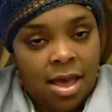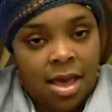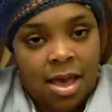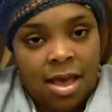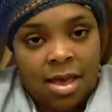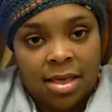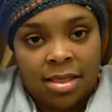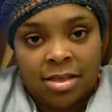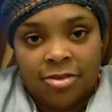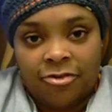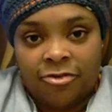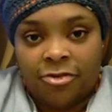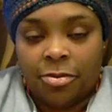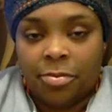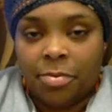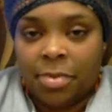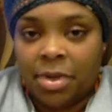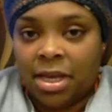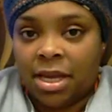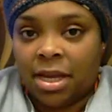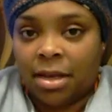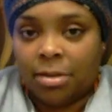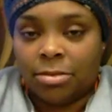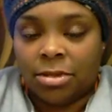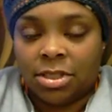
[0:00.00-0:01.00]
And then for
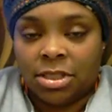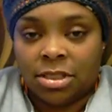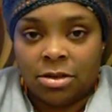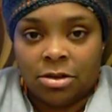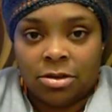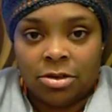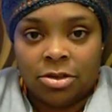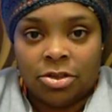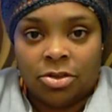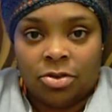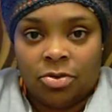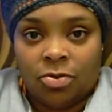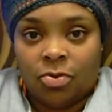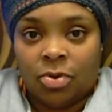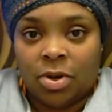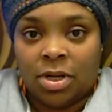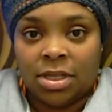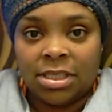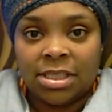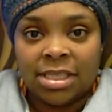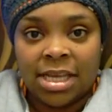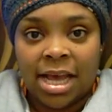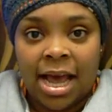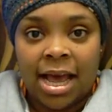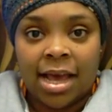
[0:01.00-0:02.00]
me, I'm just going to do one
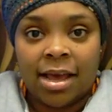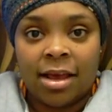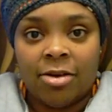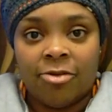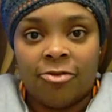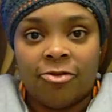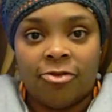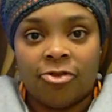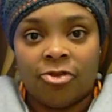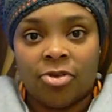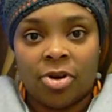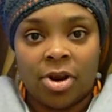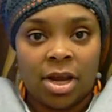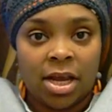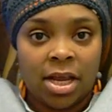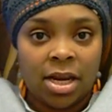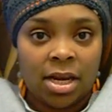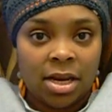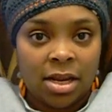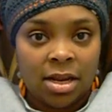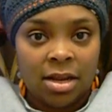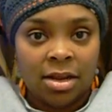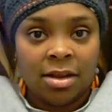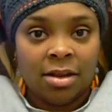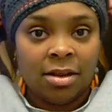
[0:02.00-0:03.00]
tie up front
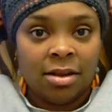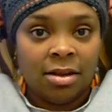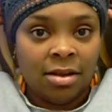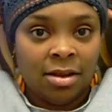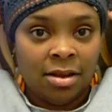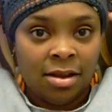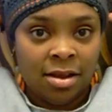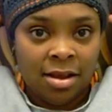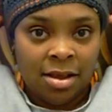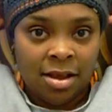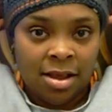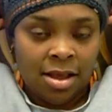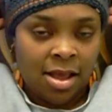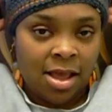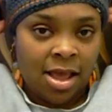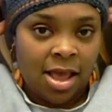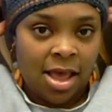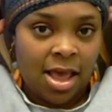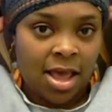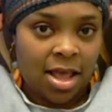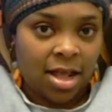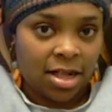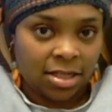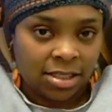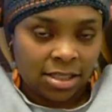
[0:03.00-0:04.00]

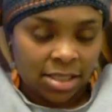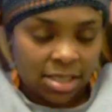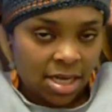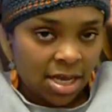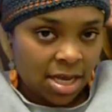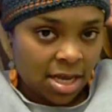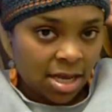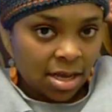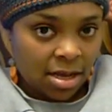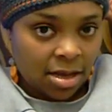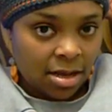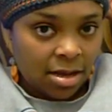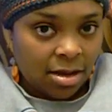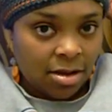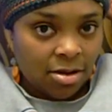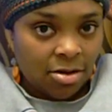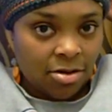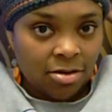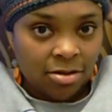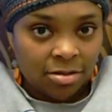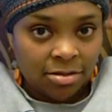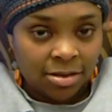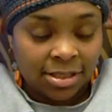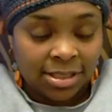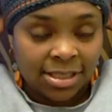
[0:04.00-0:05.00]
and tuck
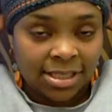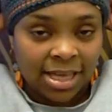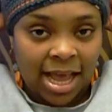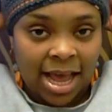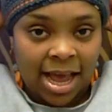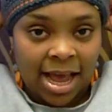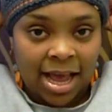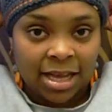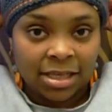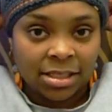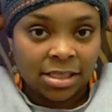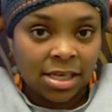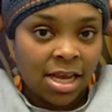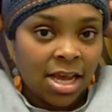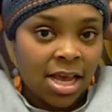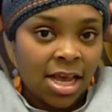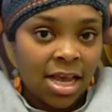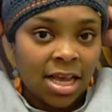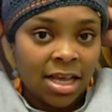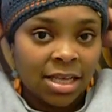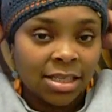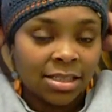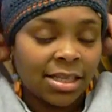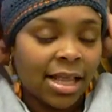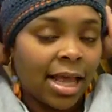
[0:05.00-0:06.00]
on the sides.
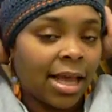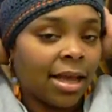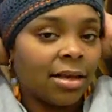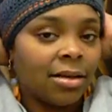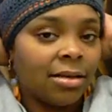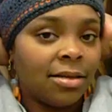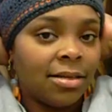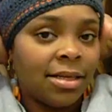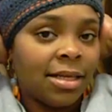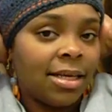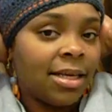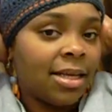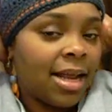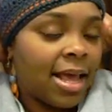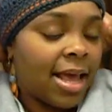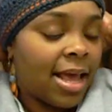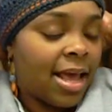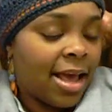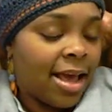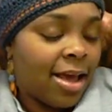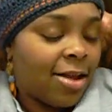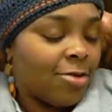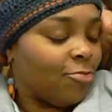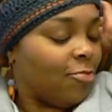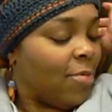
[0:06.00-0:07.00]
It's like a knit
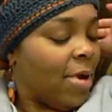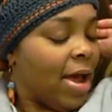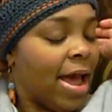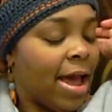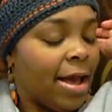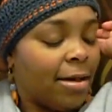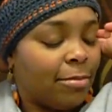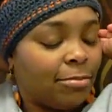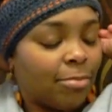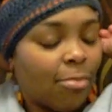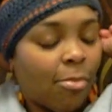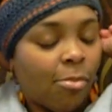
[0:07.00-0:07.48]
head wrap.